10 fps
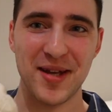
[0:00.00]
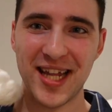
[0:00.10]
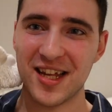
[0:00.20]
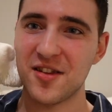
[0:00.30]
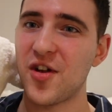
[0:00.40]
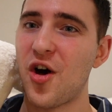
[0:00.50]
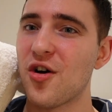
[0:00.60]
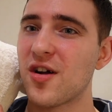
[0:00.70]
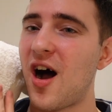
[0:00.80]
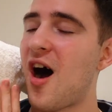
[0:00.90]
the beginning of the
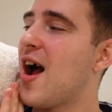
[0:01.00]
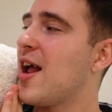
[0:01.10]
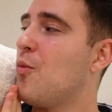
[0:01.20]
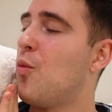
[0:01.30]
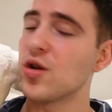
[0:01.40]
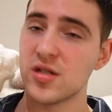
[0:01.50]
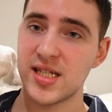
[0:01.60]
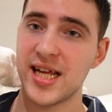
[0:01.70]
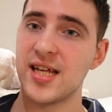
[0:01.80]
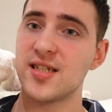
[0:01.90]
vlog, I
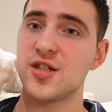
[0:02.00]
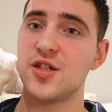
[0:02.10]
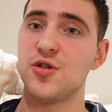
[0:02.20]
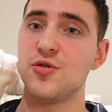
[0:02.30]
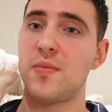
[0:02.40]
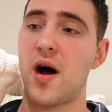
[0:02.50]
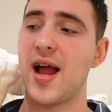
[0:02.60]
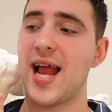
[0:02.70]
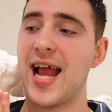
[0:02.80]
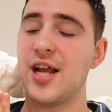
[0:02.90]
wanted to
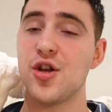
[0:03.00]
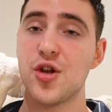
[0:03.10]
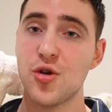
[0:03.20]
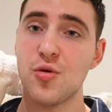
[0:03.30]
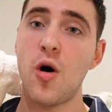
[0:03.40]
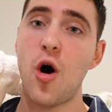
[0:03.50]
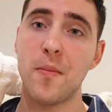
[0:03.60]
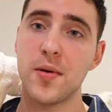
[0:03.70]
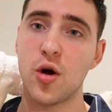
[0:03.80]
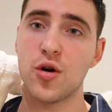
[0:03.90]
buy a new
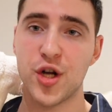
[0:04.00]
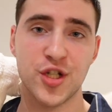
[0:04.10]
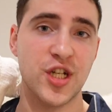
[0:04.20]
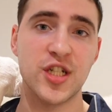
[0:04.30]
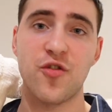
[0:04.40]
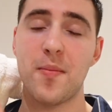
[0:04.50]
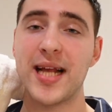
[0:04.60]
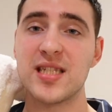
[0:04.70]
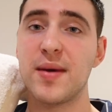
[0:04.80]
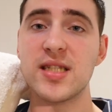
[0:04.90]
oblong cushion to
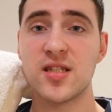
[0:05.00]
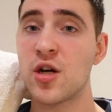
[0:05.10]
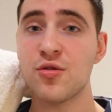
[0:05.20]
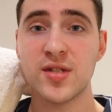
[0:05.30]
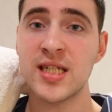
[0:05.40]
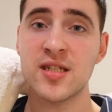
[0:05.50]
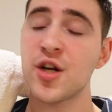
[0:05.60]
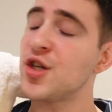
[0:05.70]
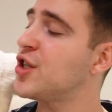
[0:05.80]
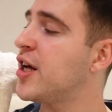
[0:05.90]
replace my Snuggle Season
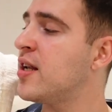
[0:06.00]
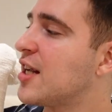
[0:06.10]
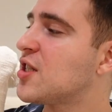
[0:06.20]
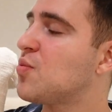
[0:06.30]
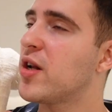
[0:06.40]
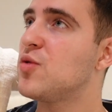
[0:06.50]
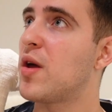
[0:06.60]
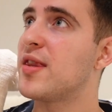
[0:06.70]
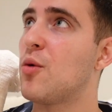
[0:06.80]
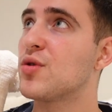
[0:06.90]
cushion. I just wanted
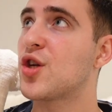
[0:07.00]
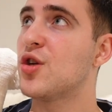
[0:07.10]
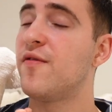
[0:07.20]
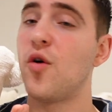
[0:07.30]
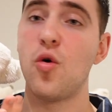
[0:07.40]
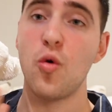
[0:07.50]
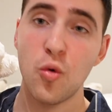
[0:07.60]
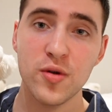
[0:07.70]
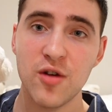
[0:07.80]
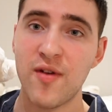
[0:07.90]
one that was good for
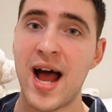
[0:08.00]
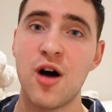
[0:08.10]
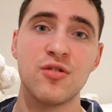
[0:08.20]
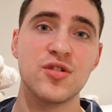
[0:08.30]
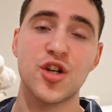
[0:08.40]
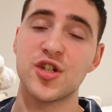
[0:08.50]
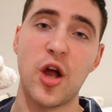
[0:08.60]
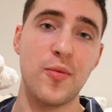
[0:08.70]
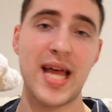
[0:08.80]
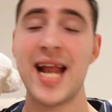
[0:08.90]
all year round, could
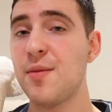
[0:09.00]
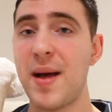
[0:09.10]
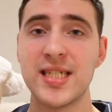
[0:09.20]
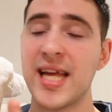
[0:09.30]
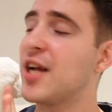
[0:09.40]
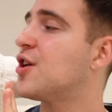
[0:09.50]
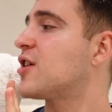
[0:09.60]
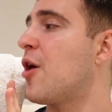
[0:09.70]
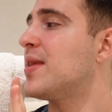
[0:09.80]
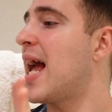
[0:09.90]
go with any bedding, could
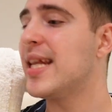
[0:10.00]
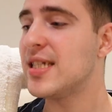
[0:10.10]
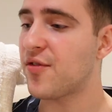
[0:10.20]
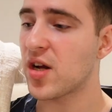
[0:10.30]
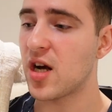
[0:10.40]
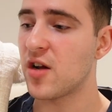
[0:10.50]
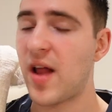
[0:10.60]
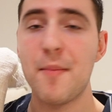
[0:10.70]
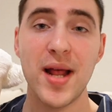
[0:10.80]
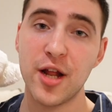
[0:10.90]
go with any different kind of
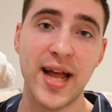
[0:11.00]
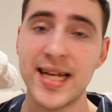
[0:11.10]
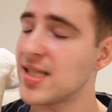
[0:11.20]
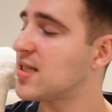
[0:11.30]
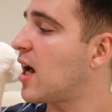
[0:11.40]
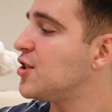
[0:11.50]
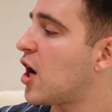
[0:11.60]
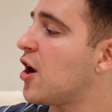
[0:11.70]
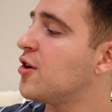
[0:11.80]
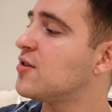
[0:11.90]
like pillowcases that I
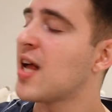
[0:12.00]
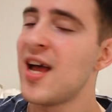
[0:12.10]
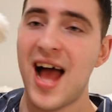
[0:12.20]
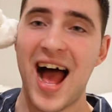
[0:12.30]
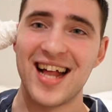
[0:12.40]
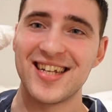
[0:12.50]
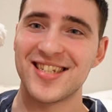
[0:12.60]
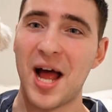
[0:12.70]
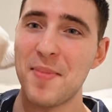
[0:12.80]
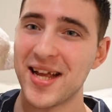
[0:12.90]
chose.
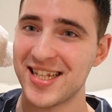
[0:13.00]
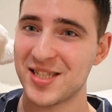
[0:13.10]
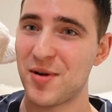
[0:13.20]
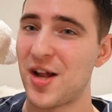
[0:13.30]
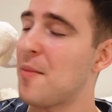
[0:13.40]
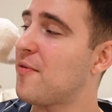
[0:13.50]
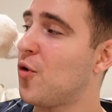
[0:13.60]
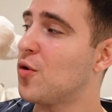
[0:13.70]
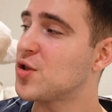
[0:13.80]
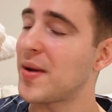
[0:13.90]
And I picked this one up
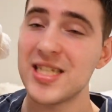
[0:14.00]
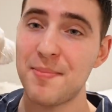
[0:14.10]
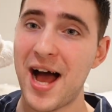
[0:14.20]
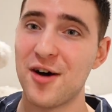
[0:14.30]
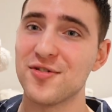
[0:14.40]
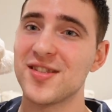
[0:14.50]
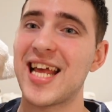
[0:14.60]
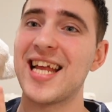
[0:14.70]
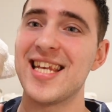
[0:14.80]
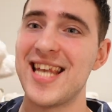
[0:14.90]
for
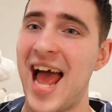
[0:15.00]
£20 in